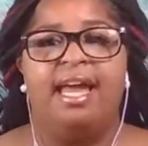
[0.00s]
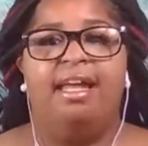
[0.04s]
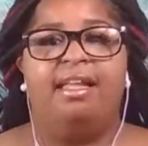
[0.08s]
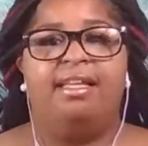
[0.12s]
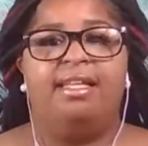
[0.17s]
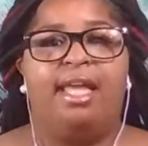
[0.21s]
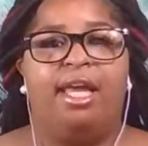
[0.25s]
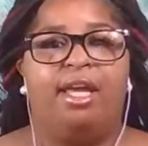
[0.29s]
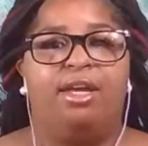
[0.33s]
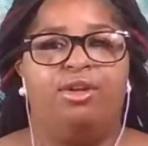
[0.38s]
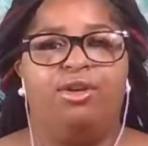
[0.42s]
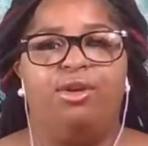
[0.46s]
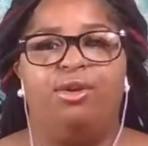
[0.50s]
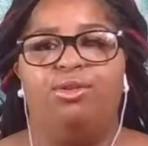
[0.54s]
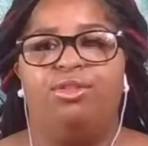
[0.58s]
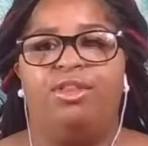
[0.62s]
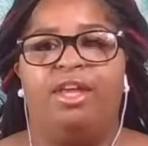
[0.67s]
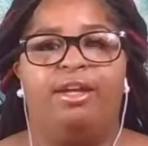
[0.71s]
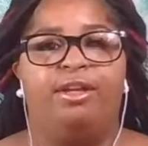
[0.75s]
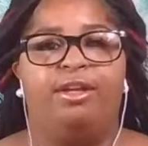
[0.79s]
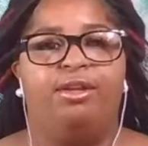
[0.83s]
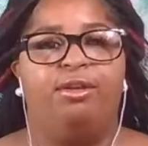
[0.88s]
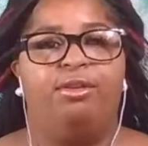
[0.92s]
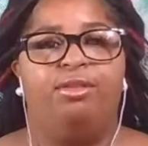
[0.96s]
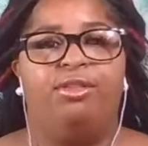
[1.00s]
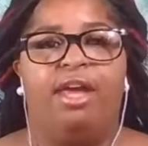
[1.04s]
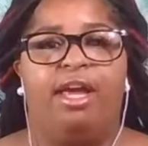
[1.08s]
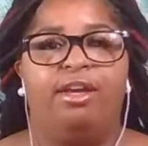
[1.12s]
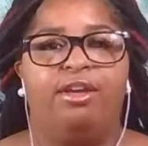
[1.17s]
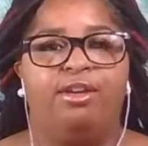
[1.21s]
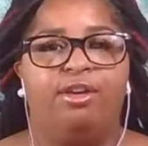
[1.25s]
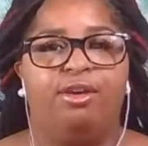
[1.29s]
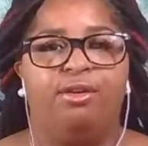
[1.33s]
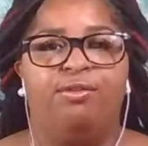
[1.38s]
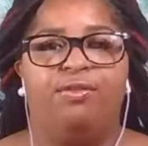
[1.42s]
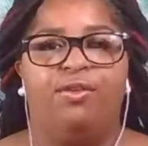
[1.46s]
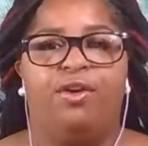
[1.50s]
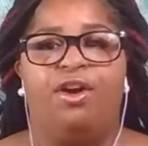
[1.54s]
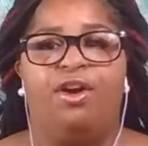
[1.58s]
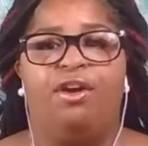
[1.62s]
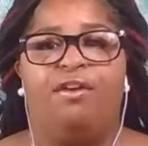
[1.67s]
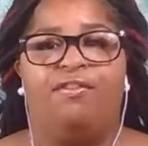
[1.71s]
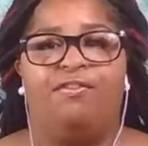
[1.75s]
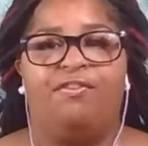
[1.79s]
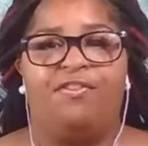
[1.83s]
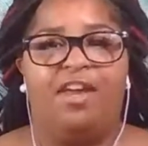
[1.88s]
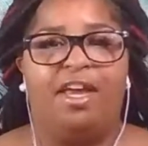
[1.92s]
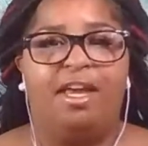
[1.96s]
Thank you for your
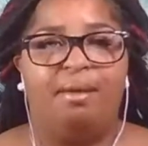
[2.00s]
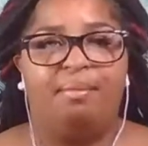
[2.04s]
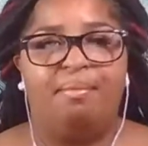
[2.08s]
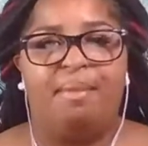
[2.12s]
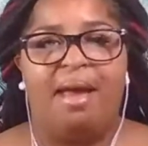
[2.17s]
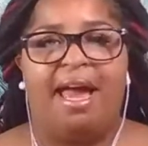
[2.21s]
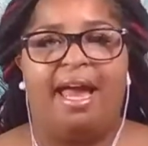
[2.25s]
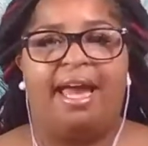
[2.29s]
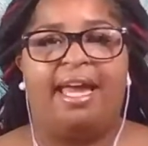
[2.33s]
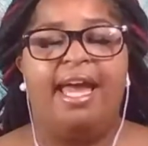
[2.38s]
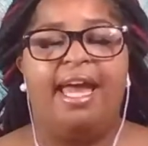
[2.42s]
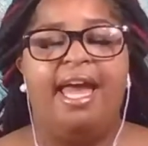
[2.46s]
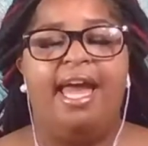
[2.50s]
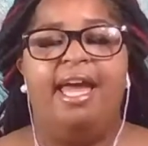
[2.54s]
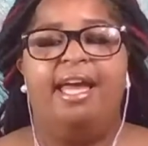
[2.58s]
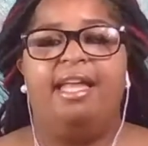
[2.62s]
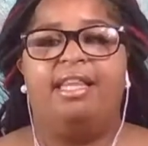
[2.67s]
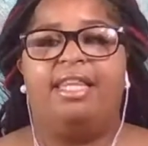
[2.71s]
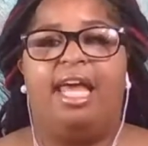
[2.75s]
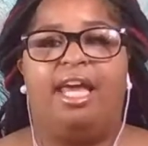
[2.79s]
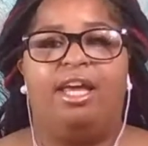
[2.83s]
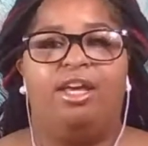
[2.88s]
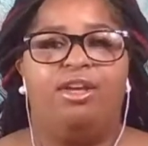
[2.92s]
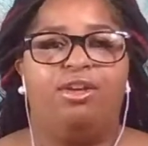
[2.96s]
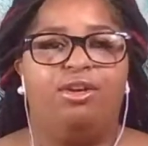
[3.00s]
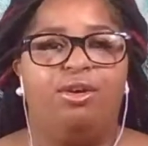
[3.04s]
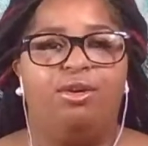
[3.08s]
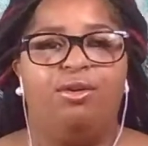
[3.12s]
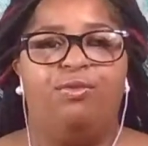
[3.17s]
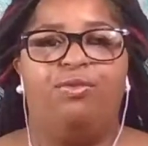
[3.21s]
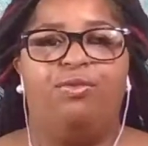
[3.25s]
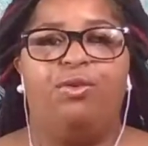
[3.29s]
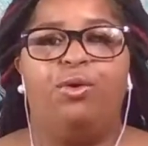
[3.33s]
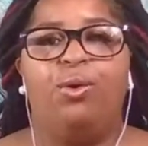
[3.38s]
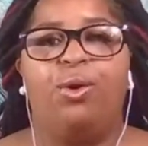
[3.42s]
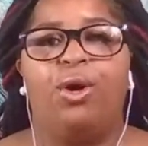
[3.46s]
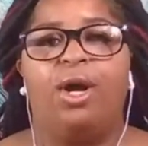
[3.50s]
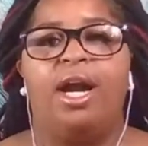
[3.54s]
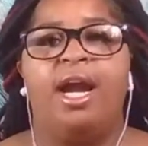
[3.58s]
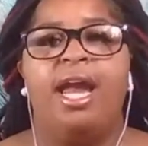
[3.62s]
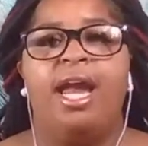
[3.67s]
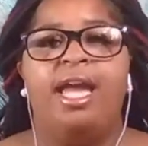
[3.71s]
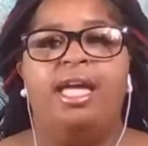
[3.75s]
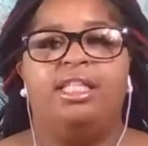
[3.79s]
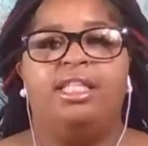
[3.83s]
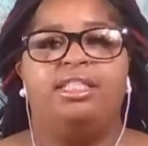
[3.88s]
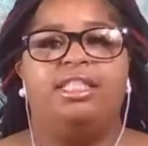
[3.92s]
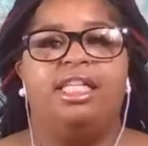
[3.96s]
feedback. Thank you for
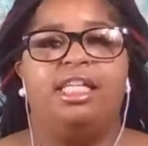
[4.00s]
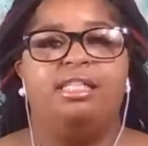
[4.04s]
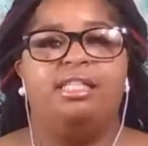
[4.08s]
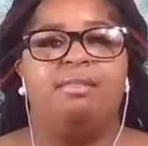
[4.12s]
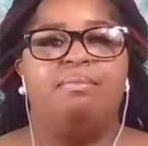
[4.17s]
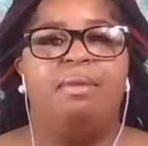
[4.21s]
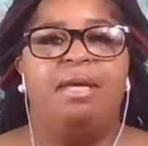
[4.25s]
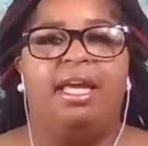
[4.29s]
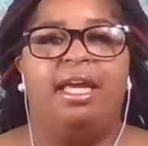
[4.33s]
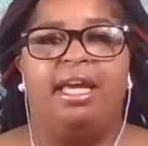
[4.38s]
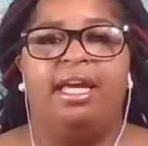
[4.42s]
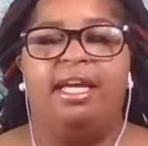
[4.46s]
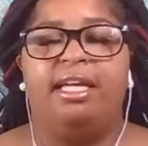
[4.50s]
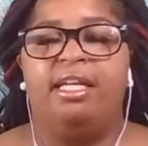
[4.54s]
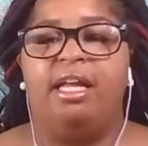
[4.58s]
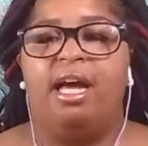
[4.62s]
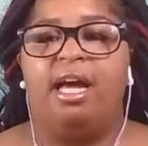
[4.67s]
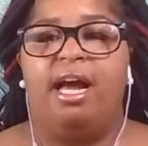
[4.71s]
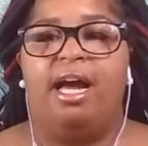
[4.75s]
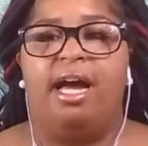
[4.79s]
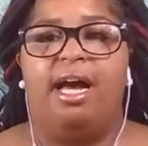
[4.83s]
just being